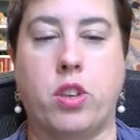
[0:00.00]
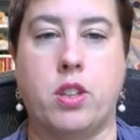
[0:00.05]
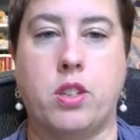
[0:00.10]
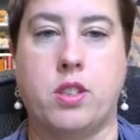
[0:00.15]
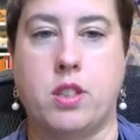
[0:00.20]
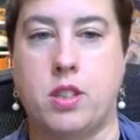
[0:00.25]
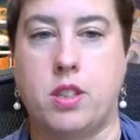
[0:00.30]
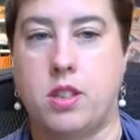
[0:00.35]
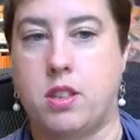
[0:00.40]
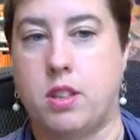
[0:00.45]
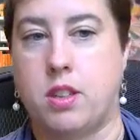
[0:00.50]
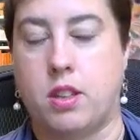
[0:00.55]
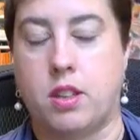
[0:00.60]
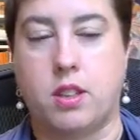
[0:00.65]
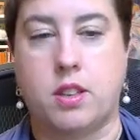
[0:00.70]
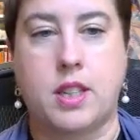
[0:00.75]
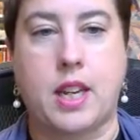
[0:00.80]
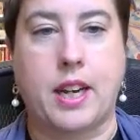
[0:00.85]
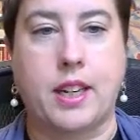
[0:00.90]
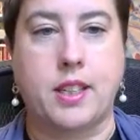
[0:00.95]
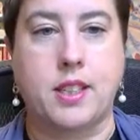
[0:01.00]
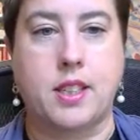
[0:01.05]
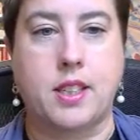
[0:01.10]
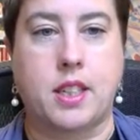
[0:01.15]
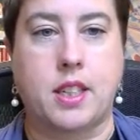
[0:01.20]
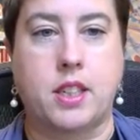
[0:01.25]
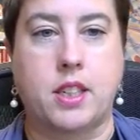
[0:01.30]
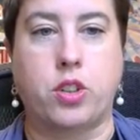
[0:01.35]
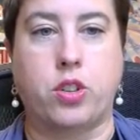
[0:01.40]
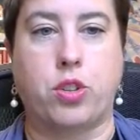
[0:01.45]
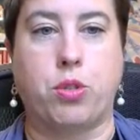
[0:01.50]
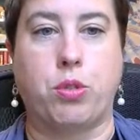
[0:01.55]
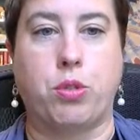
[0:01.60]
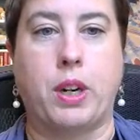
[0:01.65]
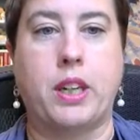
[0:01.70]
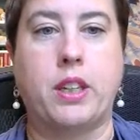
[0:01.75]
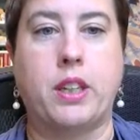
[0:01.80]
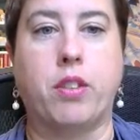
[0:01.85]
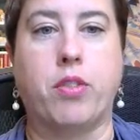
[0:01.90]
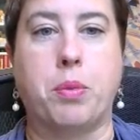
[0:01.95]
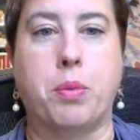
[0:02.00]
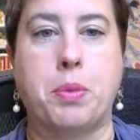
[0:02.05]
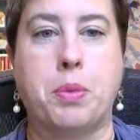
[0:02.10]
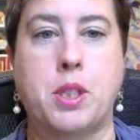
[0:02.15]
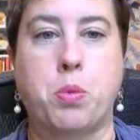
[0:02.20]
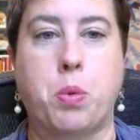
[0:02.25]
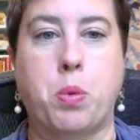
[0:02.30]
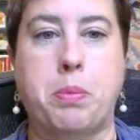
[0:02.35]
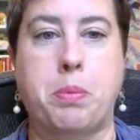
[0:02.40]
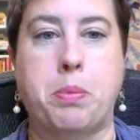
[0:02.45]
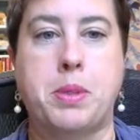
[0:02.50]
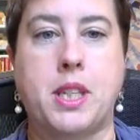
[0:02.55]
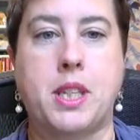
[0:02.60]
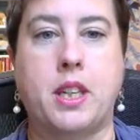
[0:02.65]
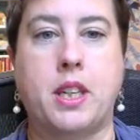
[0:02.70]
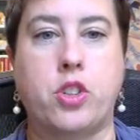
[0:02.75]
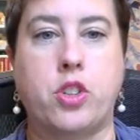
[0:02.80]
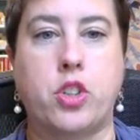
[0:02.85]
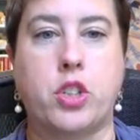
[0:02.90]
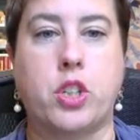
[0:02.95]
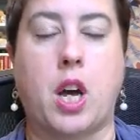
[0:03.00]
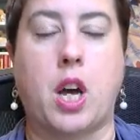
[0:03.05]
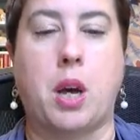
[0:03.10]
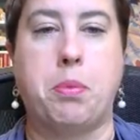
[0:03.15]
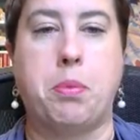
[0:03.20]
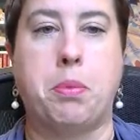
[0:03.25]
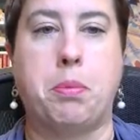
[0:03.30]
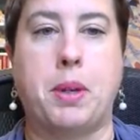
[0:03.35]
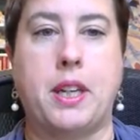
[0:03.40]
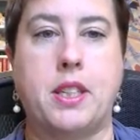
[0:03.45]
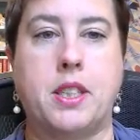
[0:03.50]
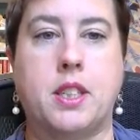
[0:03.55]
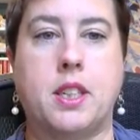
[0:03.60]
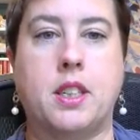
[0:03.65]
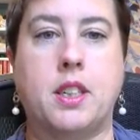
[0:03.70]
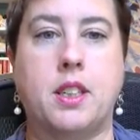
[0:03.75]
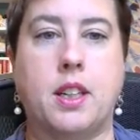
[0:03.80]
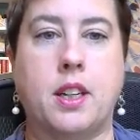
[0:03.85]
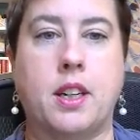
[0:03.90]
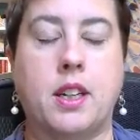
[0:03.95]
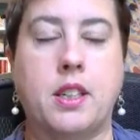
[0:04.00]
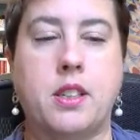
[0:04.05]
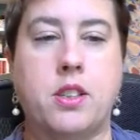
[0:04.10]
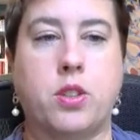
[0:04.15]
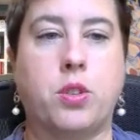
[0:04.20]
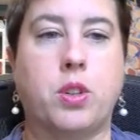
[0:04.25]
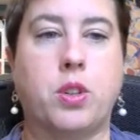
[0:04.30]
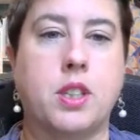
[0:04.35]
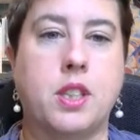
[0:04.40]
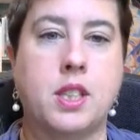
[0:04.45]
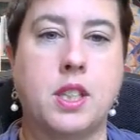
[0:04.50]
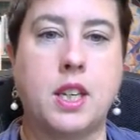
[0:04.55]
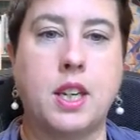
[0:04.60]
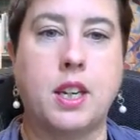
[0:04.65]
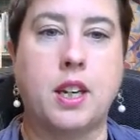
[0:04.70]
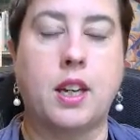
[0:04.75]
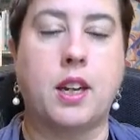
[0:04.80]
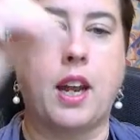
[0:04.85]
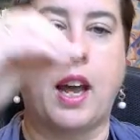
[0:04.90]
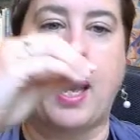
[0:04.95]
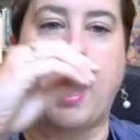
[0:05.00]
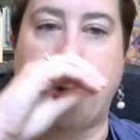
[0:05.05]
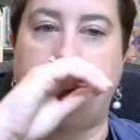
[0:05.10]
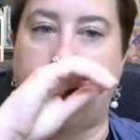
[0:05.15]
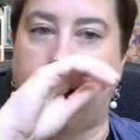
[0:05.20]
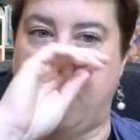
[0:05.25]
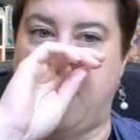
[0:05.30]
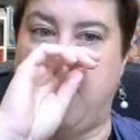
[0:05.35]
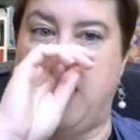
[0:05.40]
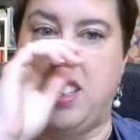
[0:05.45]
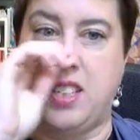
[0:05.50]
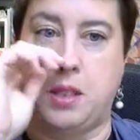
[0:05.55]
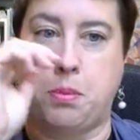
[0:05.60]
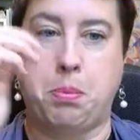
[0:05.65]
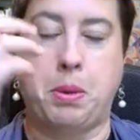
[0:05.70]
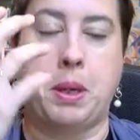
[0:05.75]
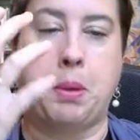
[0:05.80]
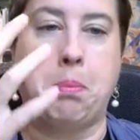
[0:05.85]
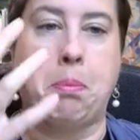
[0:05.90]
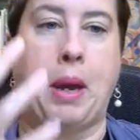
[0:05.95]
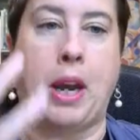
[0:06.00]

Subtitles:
This is text I took directly from its website. I just copied and pasted. And as you can see, it had it in these big